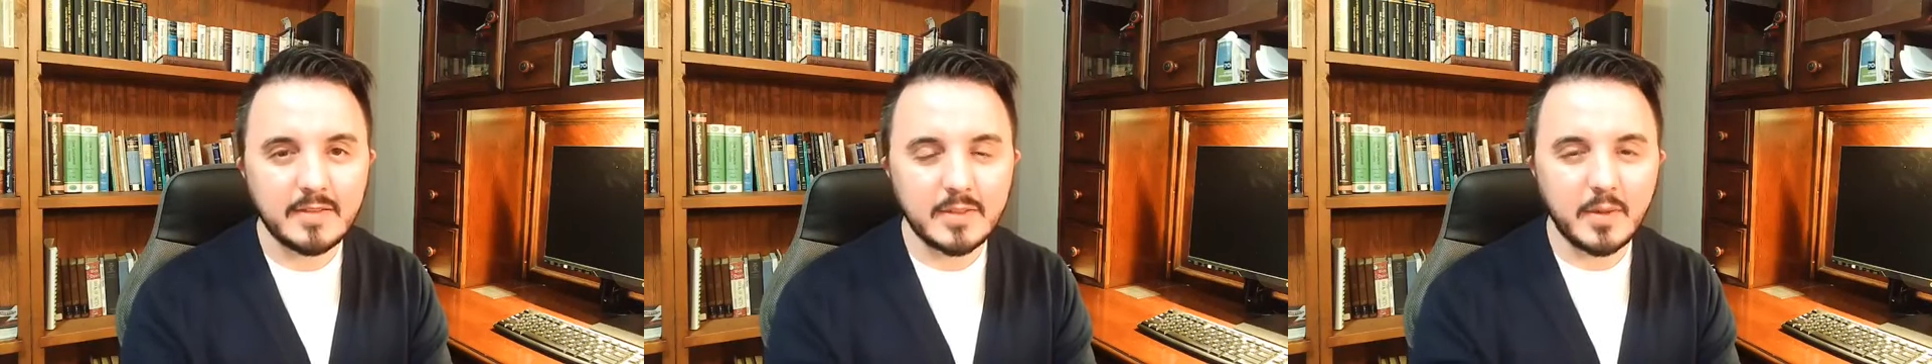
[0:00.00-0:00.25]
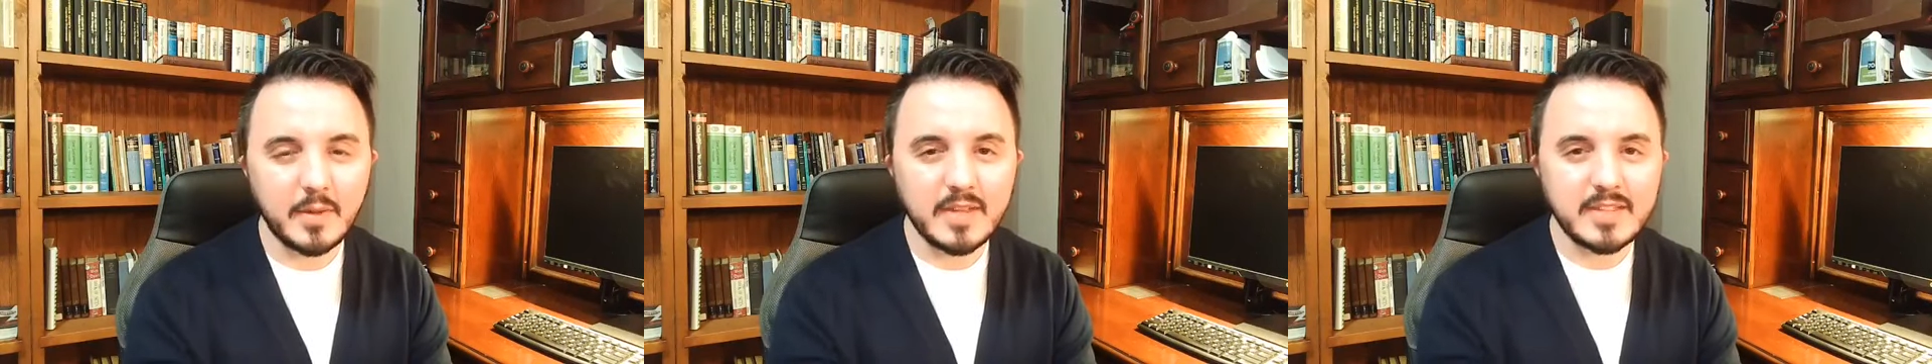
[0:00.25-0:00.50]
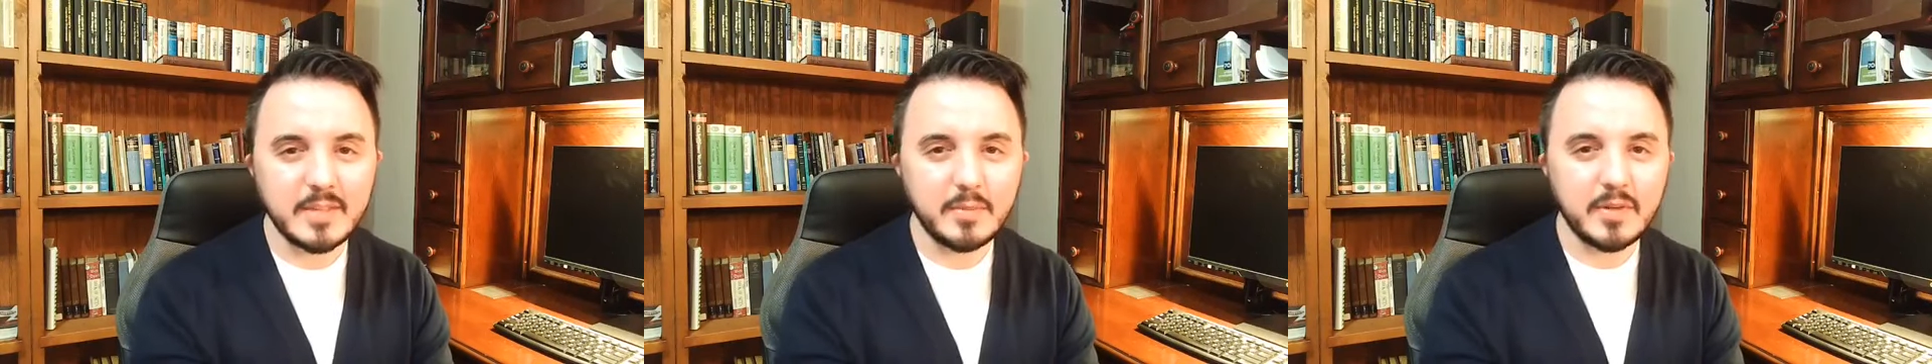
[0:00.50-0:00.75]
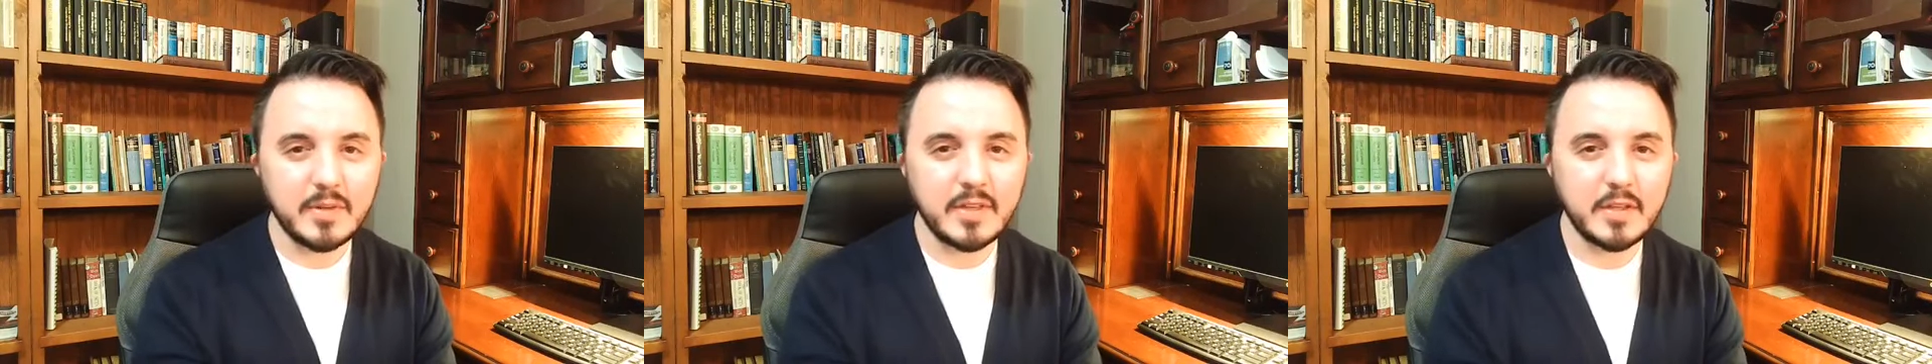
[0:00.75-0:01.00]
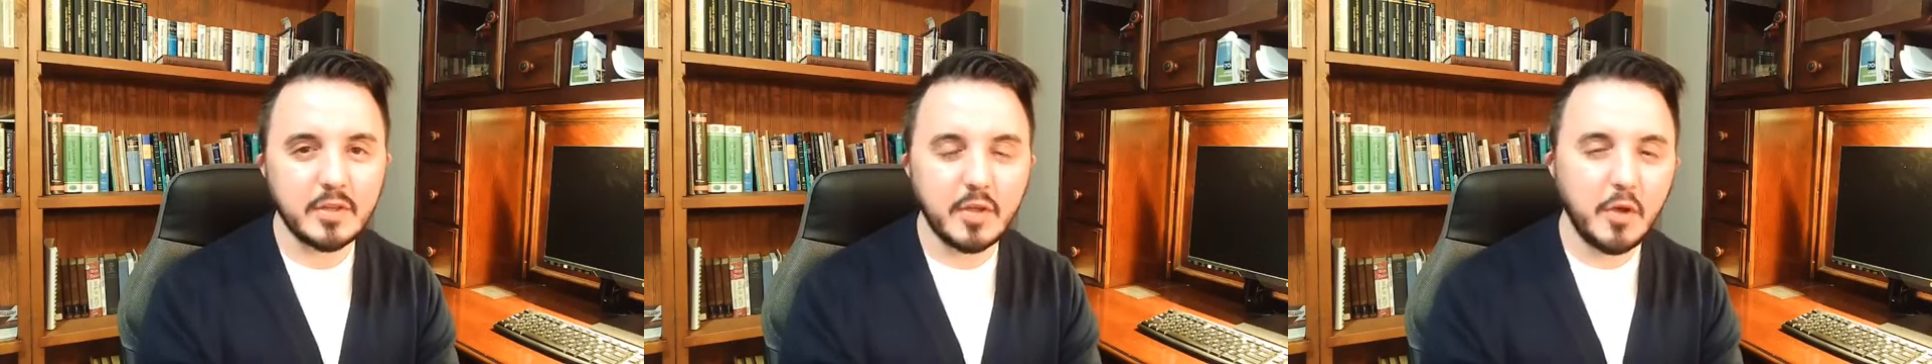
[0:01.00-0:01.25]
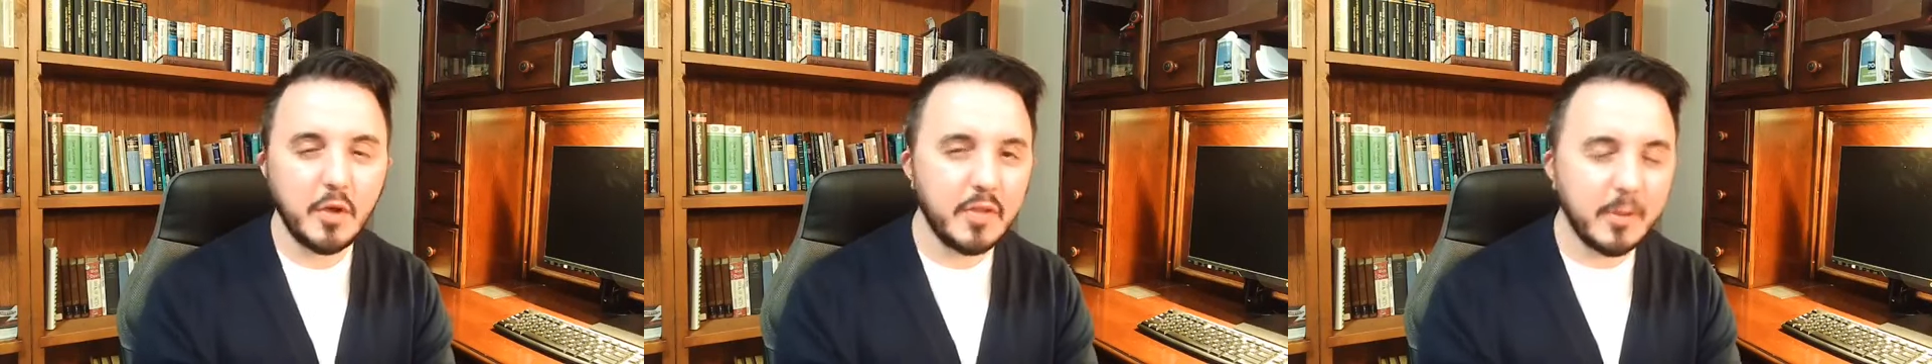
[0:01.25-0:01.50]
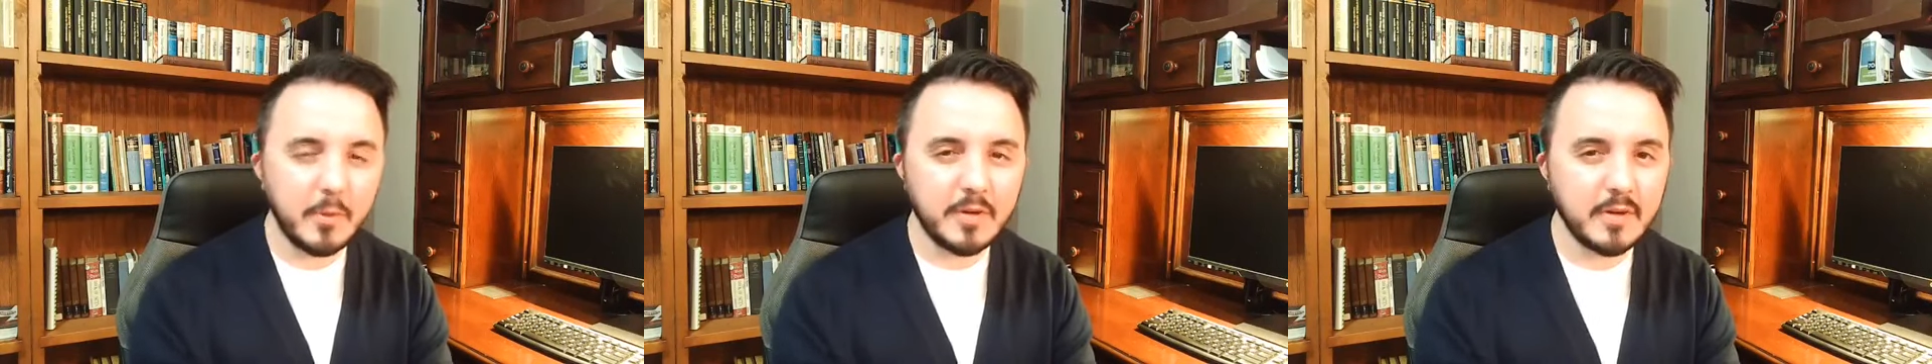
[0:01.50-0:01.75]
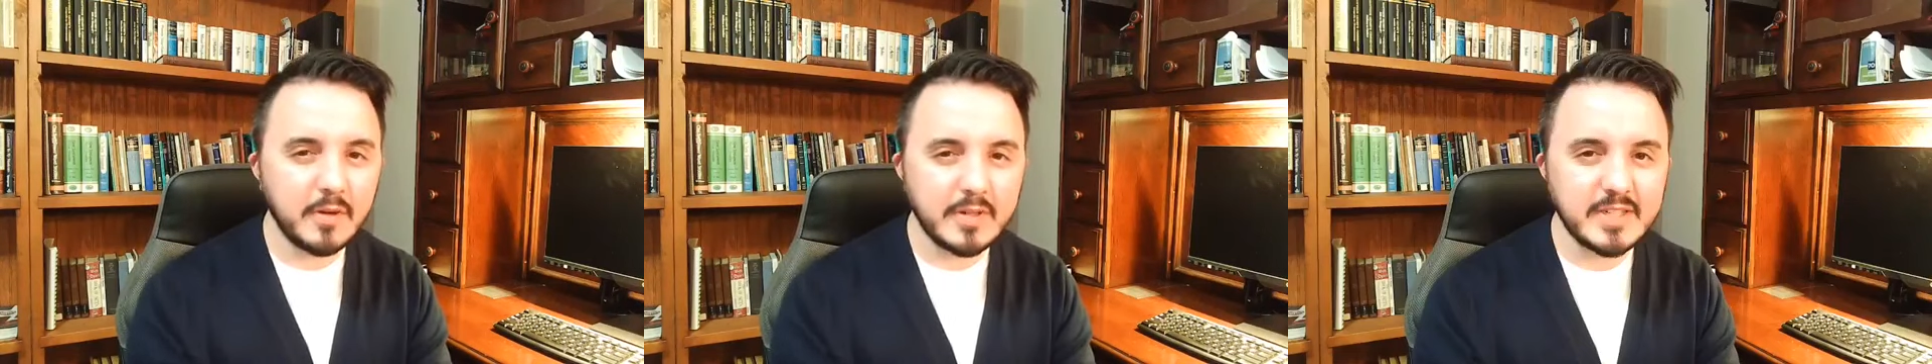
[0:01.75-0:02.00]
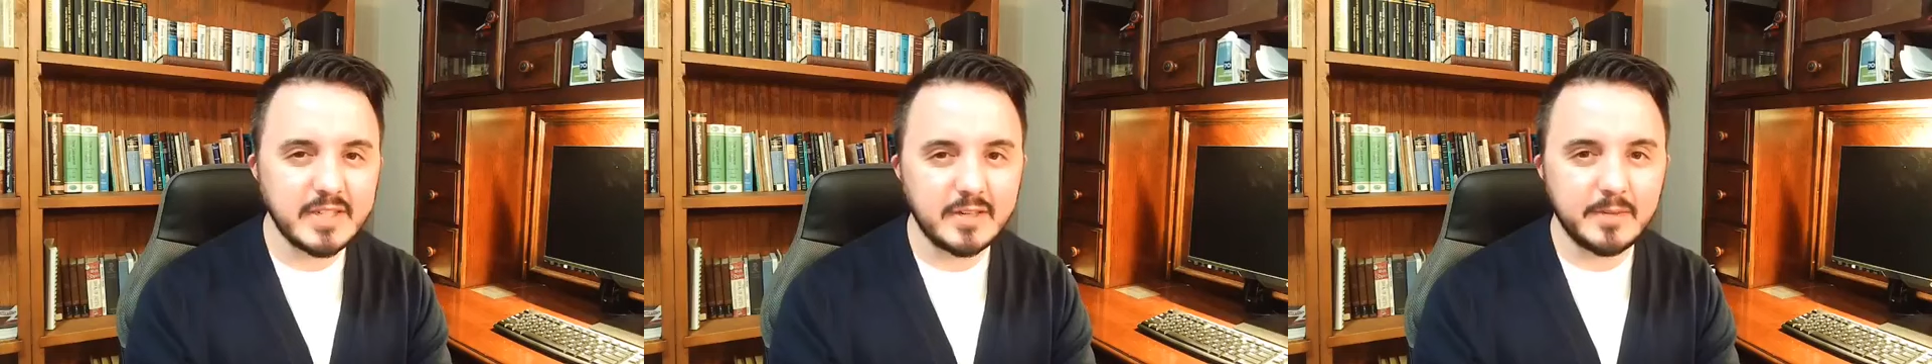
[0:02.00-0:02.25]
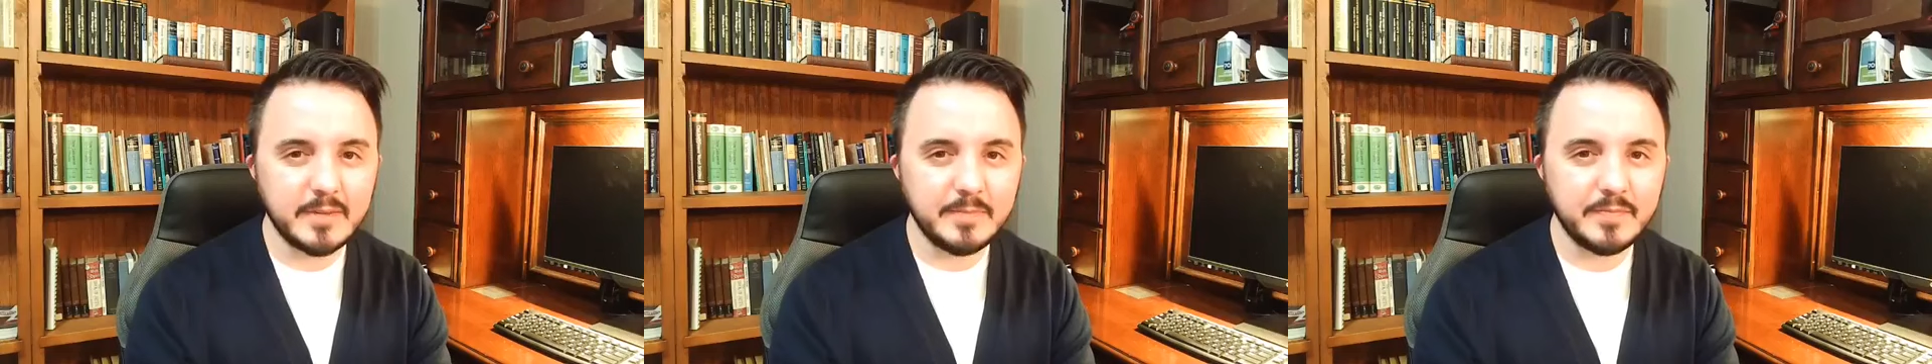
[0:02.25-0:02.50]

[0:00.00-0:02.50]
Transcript: So quite simply, know that we are a sinner.